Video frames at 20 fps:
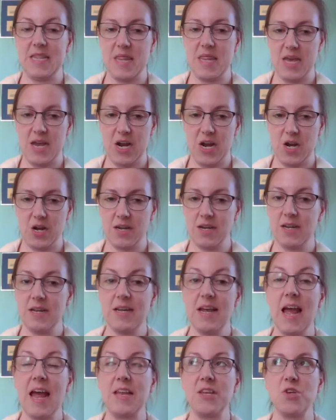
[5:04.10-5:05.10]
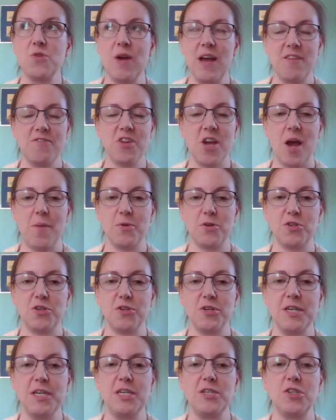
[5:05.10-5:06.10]
there, and you have the
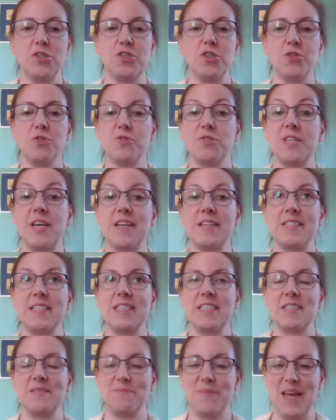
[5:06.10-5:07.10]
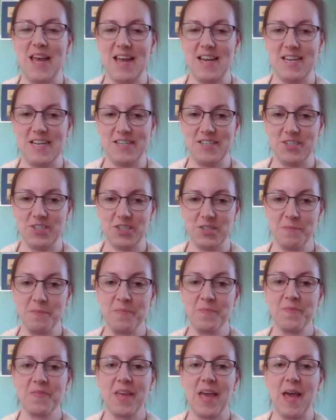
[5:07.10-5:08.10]
opportunity to choose Spanish.
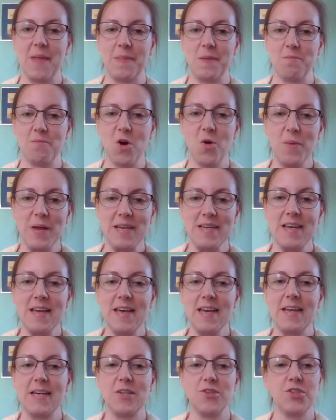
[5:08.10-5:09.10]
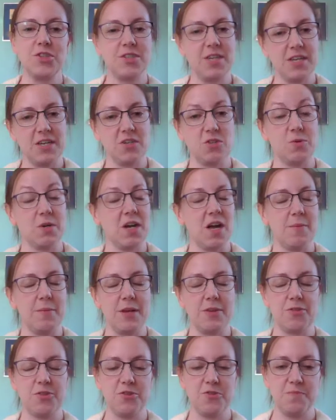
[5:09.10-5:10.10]
At the moment, it'll just take you to a
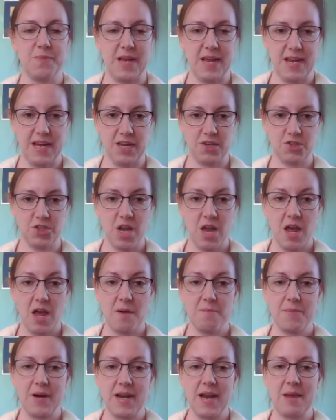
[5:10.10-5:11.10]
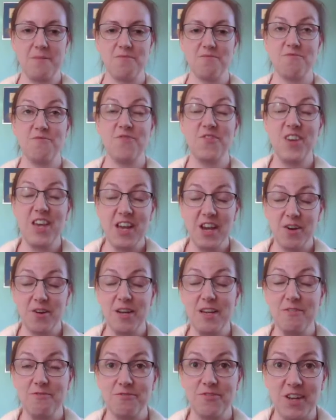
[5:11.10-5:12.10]
coming soon page, but I'm
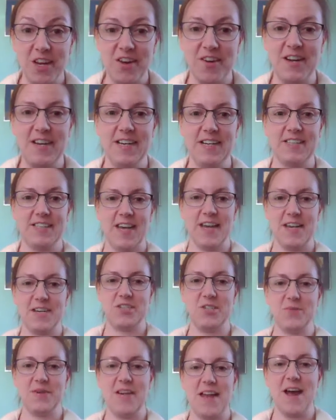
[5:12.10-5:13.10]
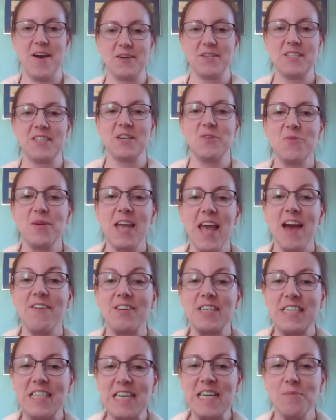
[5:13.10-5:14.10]
very, very excited to announce that we have
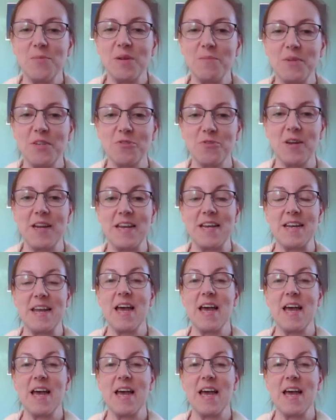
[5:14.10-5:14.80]
a team in Madrid